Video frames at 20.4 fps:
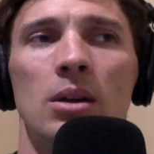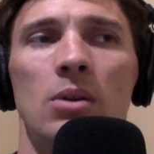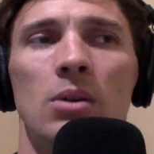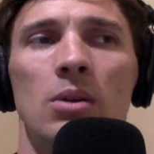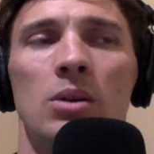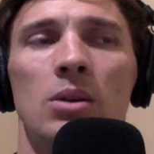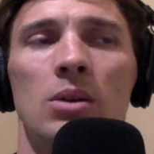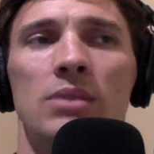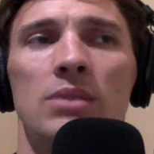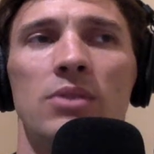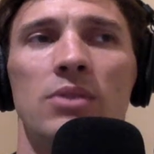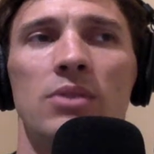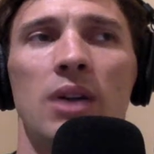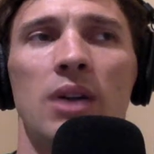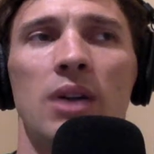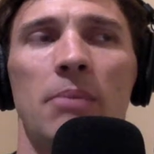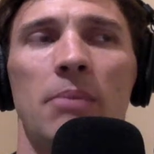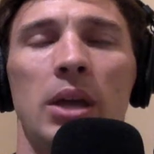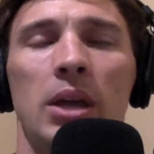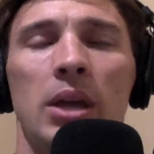or as if you're
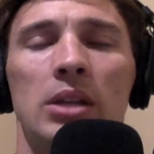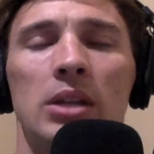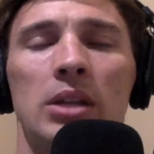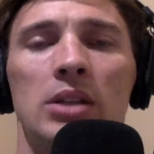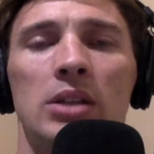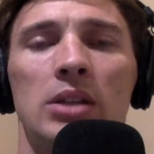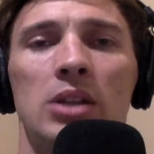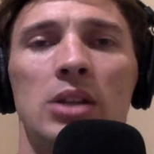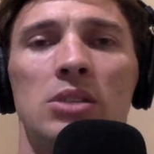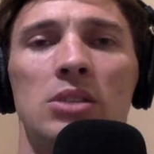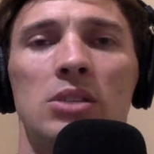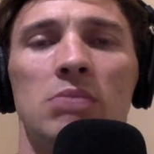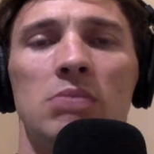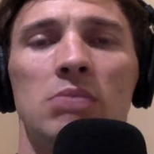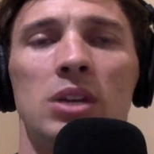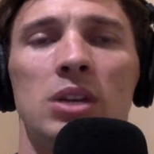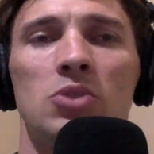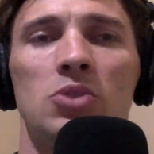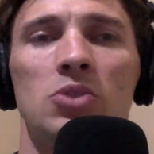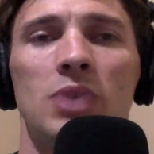not paying attention
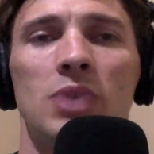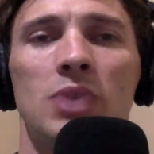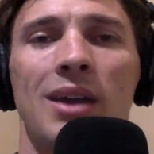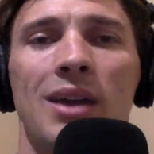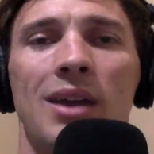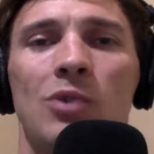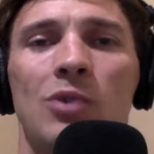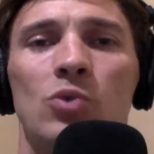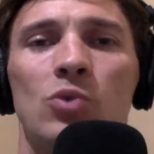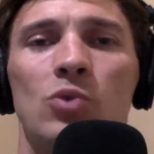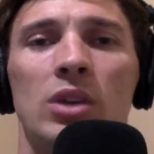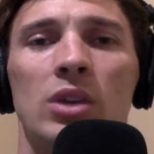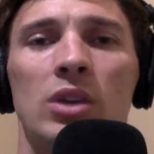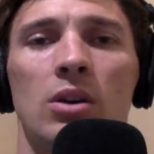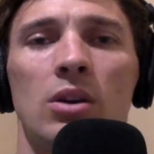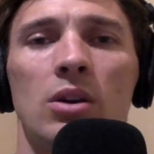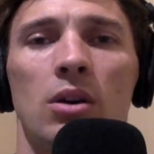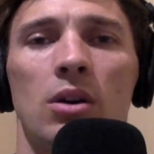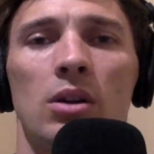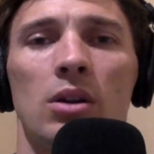because you can't
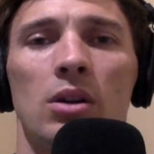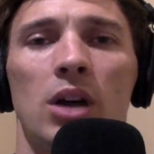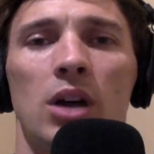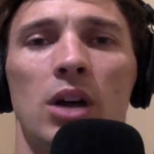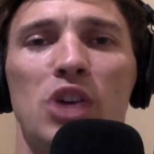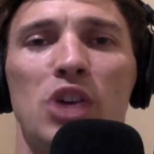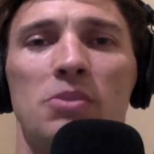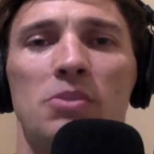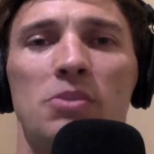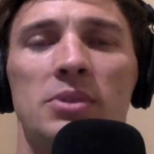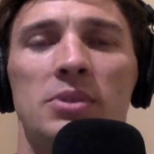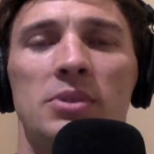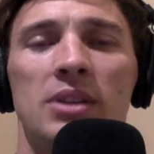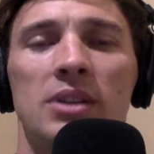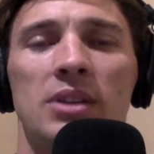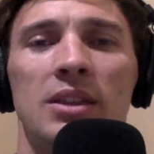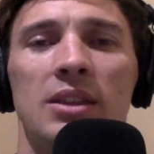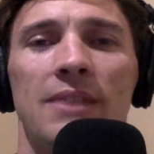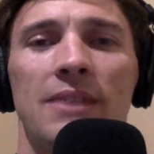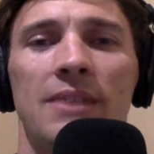recall 100%
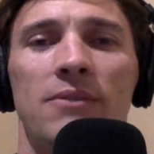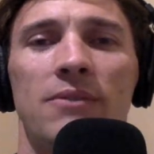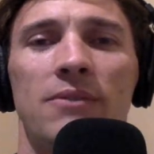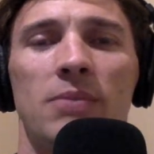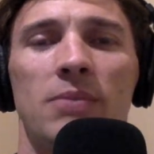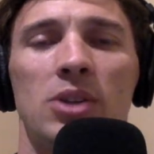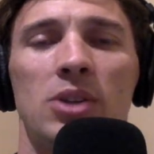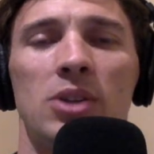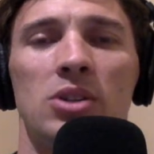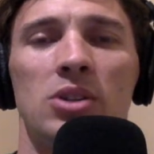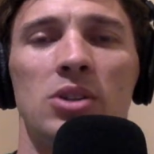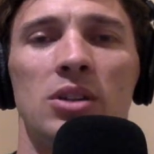of the information.